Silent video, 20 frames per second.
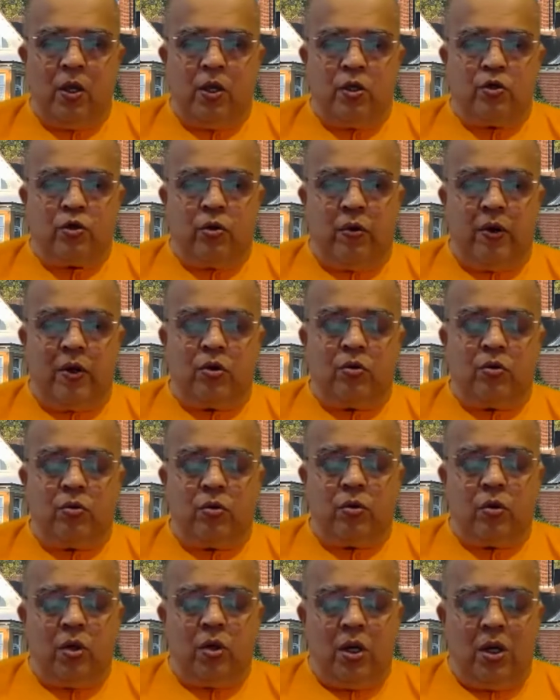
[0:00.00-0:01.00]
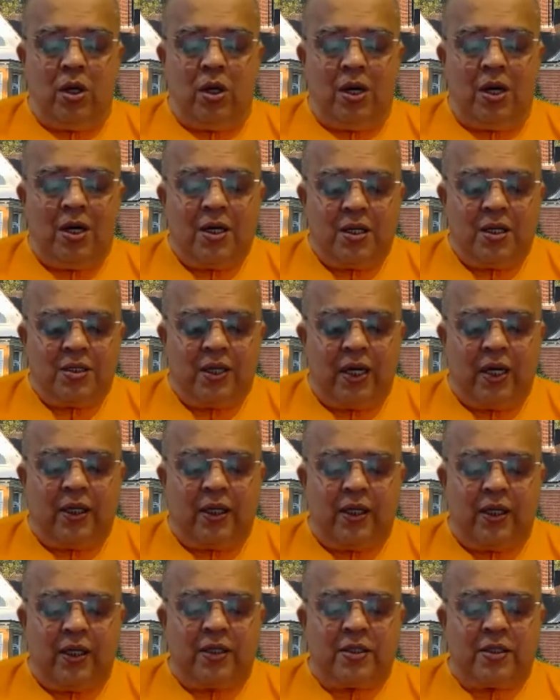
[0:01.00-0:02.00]
So we have to
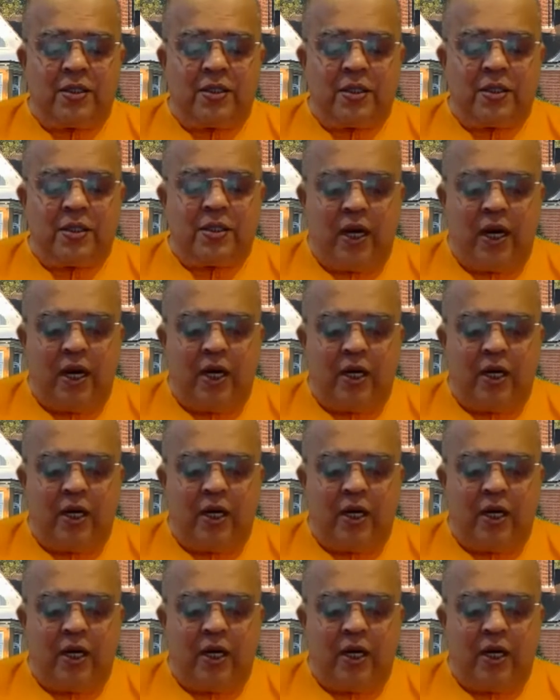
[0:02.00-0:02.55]
understand this in the light